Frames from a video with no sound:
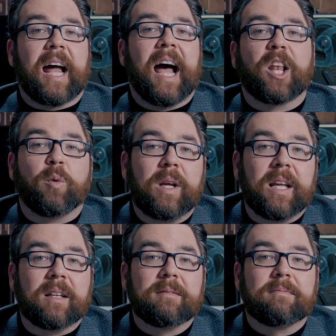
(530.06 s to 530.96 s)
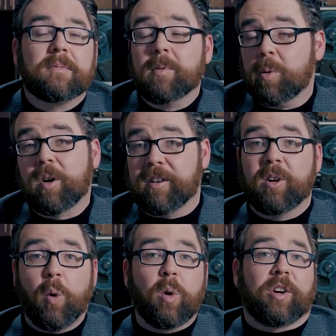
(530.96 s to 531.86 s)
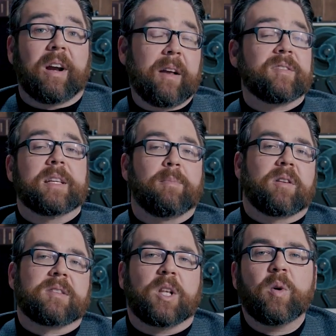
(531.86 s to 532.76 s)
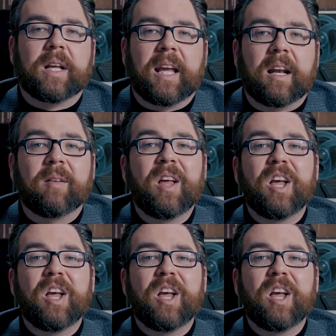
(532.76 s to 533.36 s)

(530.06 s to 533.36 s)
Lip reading: on Halloween, or an older FC Barcelona kit,